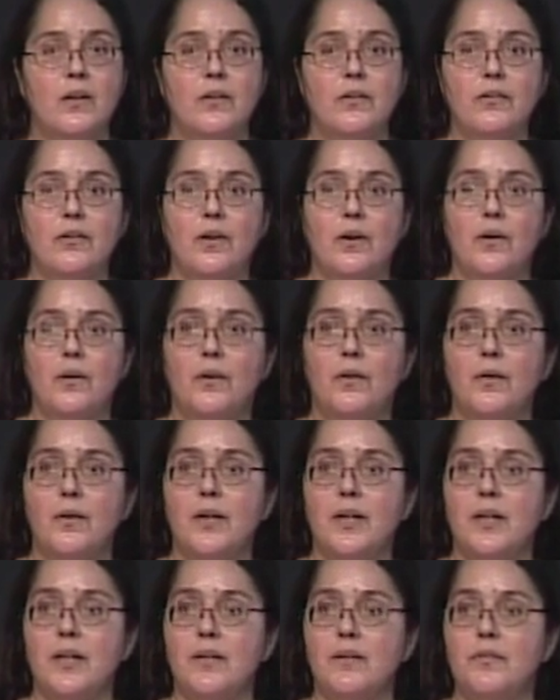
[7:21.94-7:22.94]
So
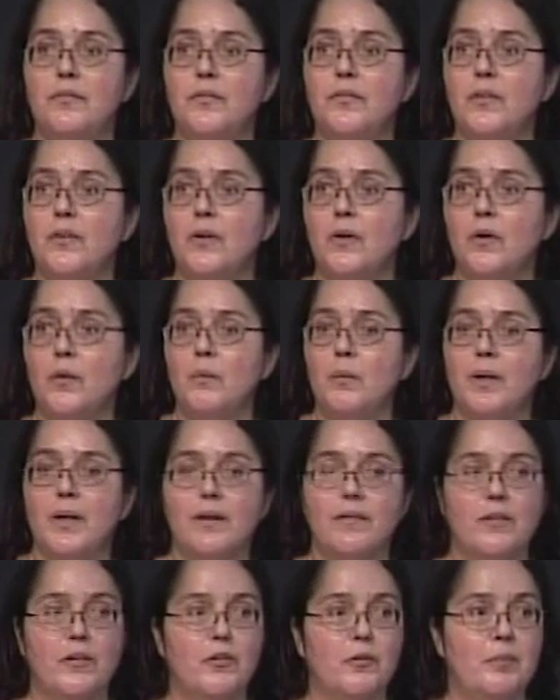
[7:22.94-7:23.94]
if you're one of
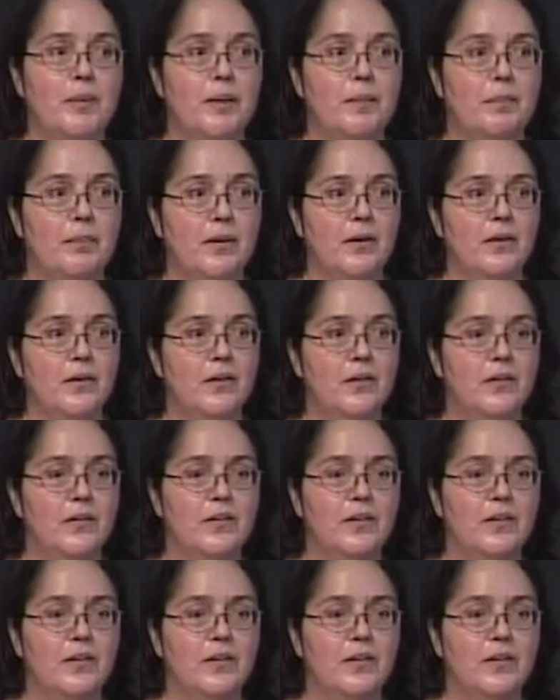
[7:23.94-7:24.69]
those people,